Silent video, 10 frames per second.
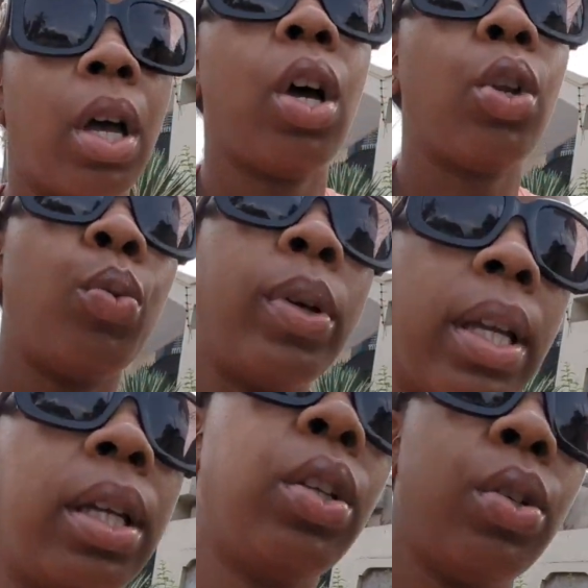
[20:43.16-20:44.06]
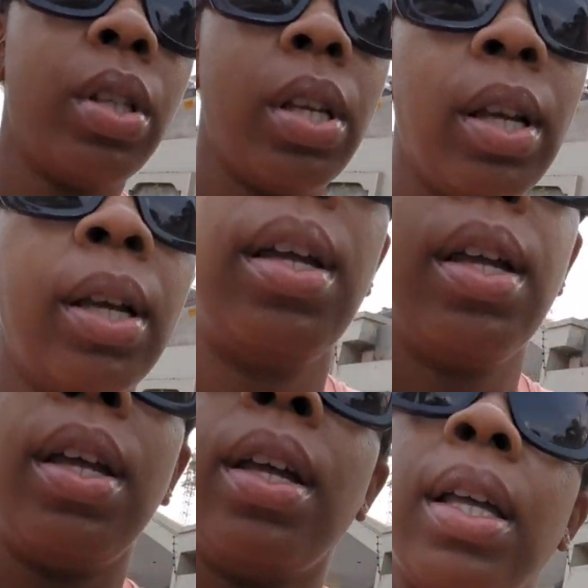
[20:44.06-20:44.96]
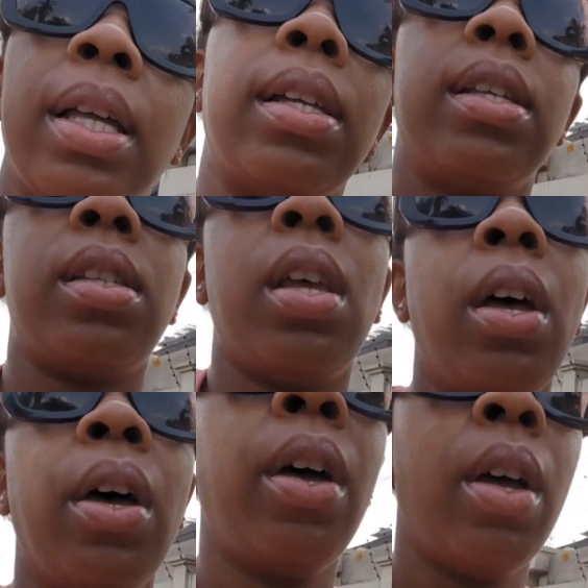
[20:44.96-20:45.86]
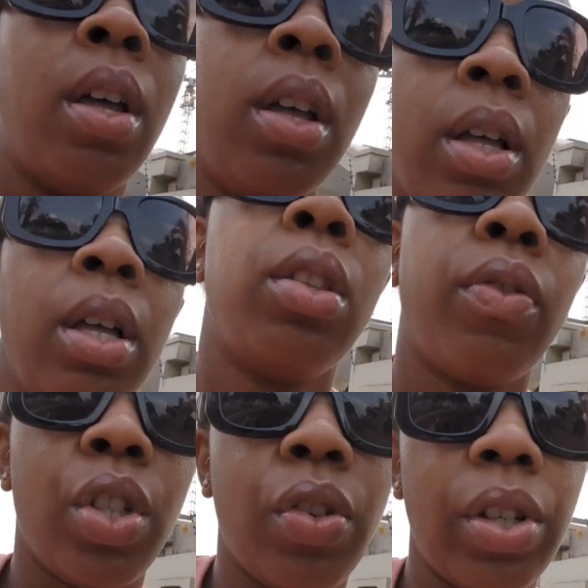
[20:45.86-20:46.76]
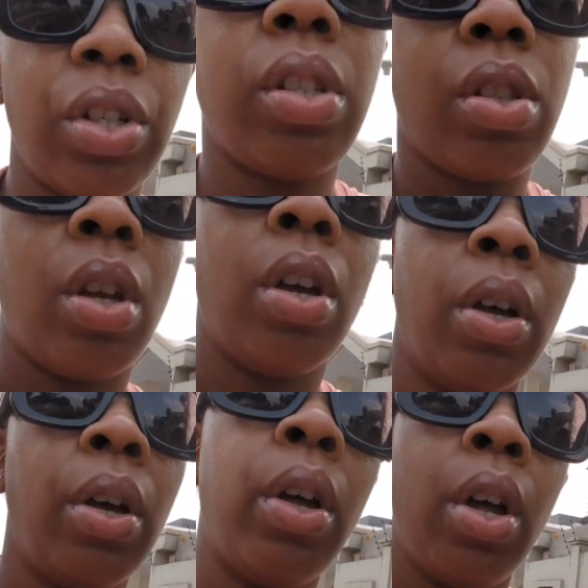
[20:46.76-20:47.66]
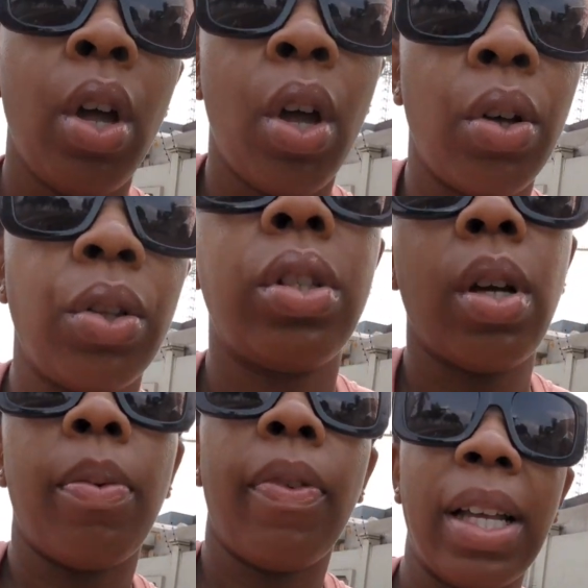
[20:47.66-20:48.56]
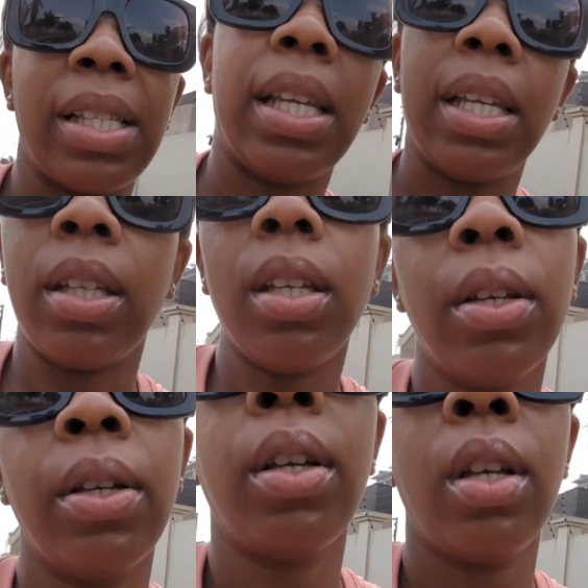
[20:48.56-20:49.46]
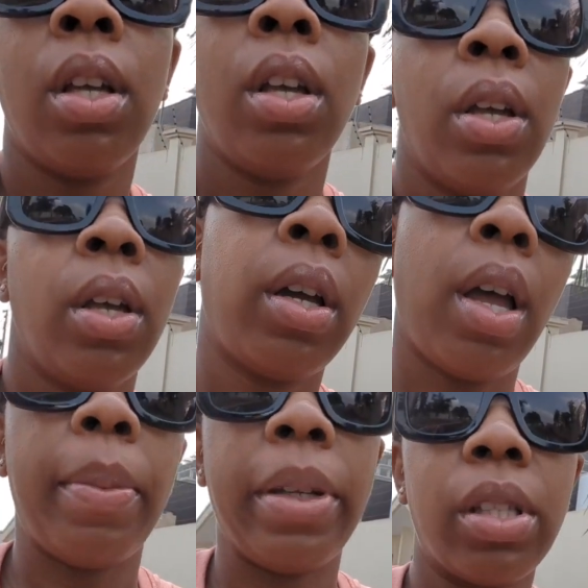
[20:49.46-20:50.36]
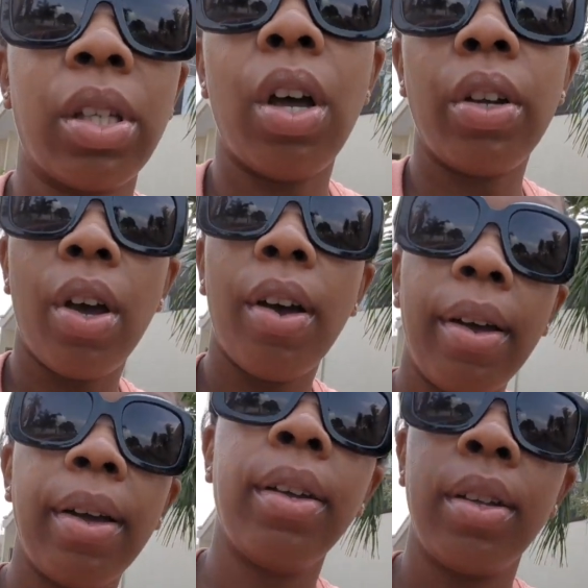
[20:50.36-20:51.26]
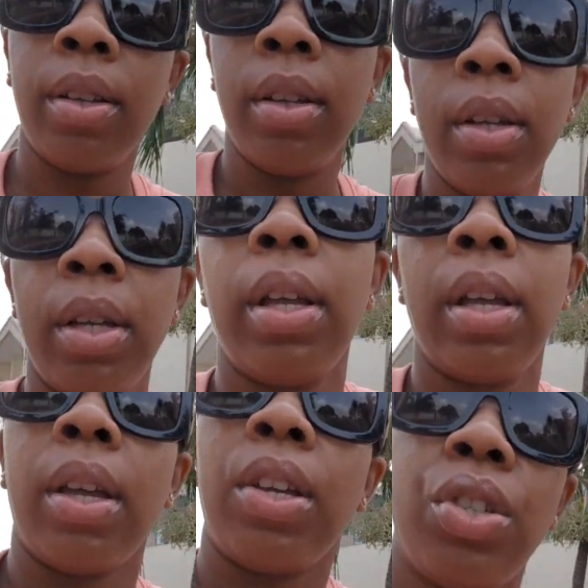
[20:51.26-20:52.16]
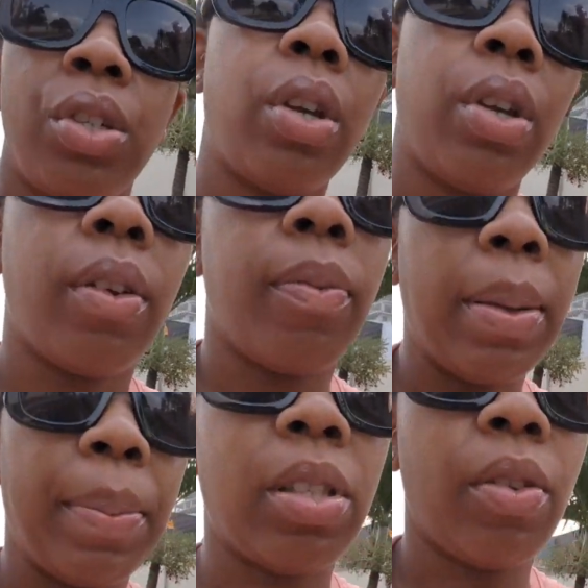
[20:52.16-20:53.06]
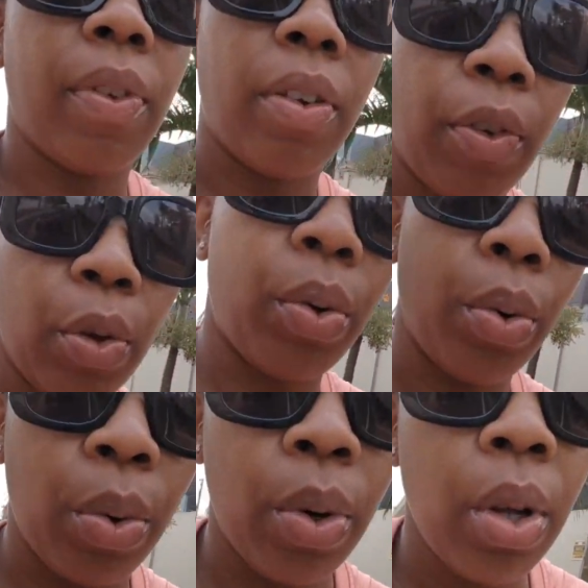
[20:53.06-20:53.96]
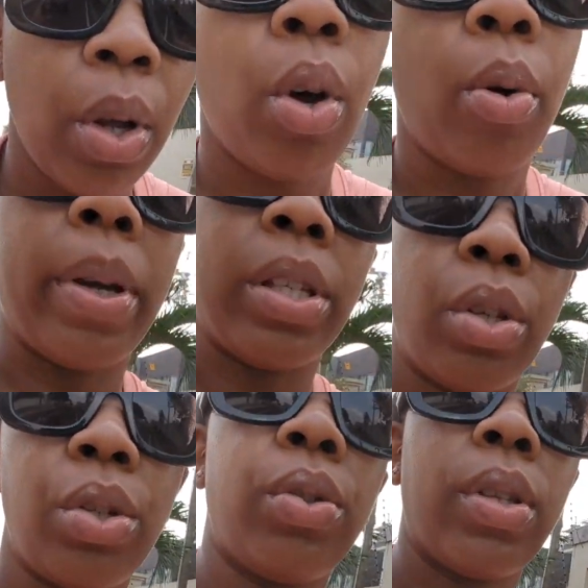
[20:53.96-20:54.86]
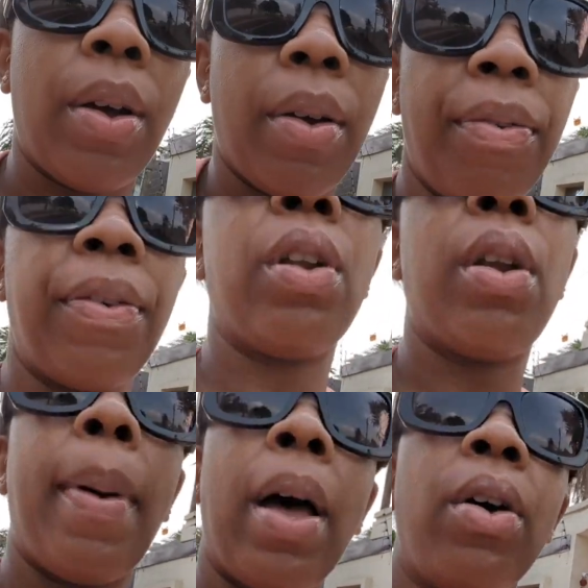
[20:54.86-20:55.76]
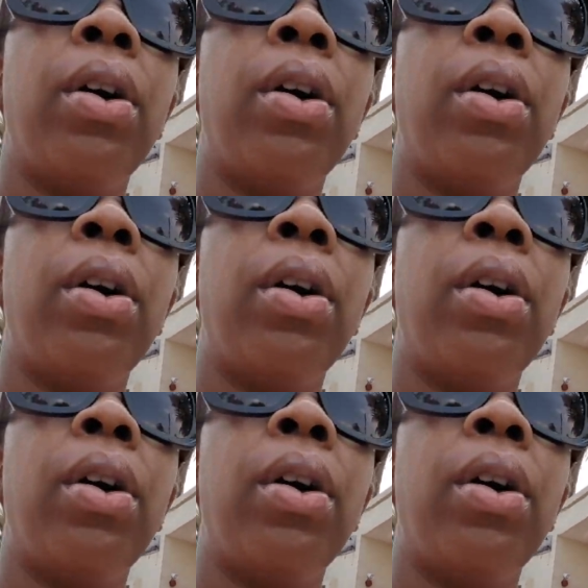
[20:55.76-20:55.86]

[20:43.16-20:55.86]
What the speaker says: Annoying news is the restrictions on the double vaccine coming into Ghana. As you know, I've made myself very vocal on my socials how I feel about